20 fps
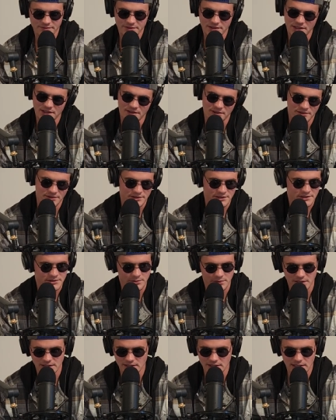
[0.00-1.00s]
Oh,
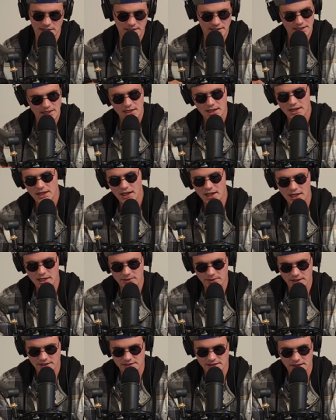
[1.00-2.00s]
sweet lady.
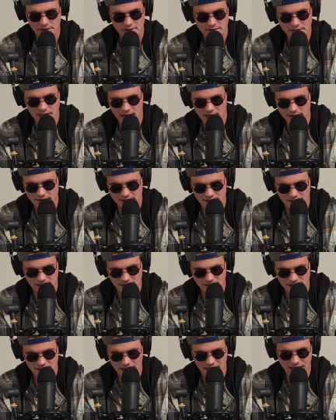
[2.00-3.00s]
Anyways, I go down
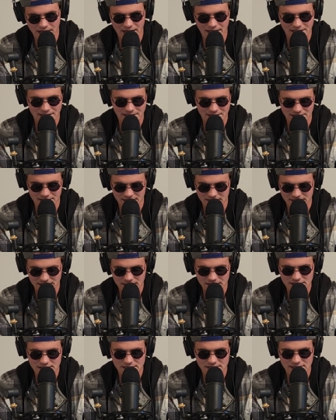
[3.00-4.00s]
here and I click on it
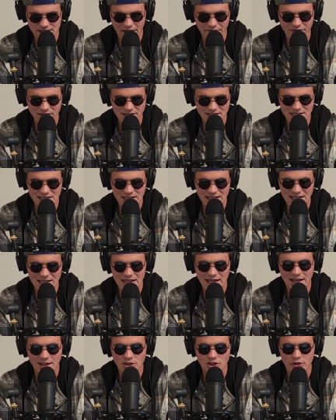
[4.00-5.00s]
17
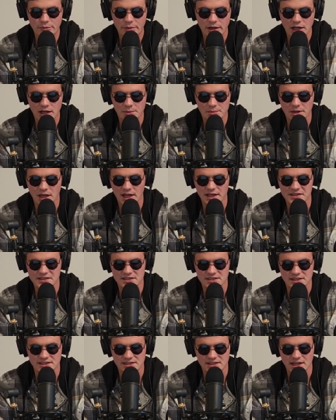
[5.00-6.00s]
killer pickup lines
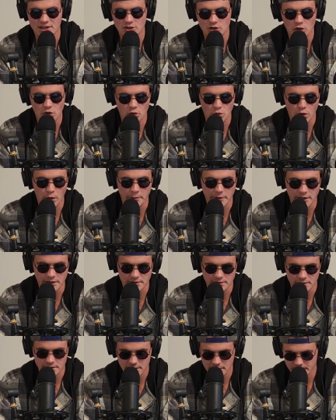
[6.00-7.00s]
to say to a
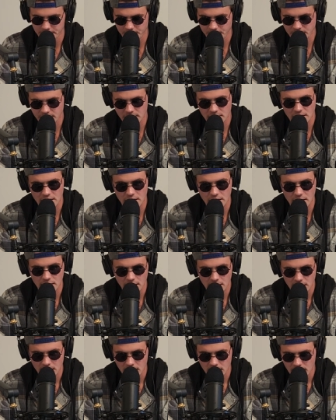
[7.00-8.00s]
woman.
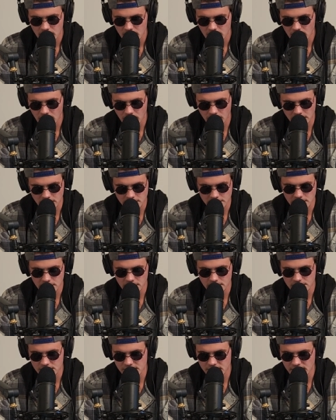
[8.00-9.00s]

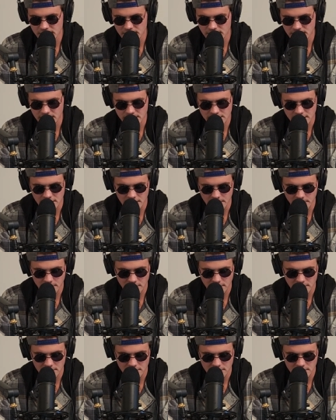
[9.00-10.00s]
Also, just as a
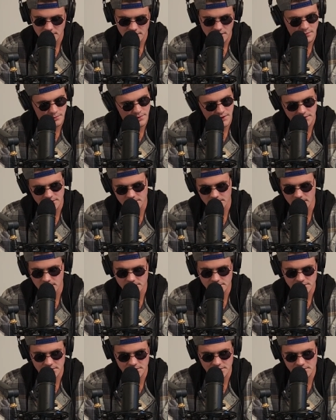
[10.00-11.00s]
disclaimer, I'm about to
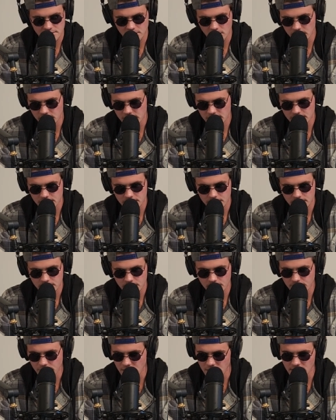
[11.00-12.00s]
roast this woman,
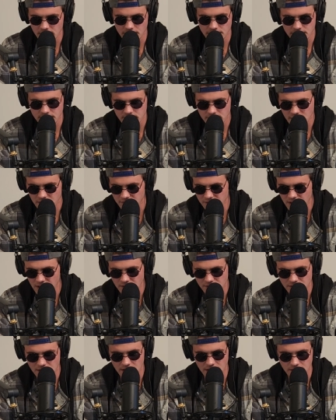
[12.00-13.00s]
but if you're
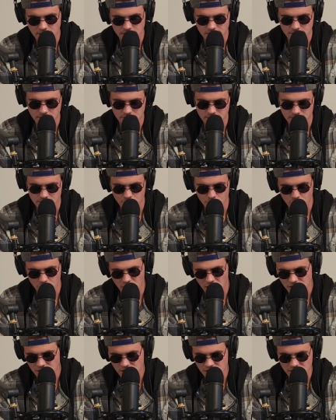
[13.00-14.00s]
out there,
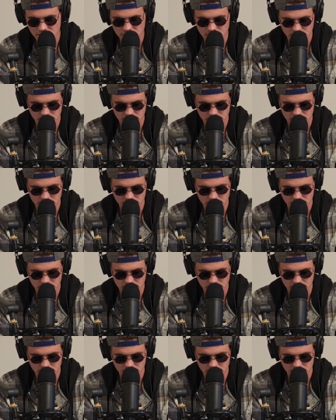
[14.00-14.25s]
precious,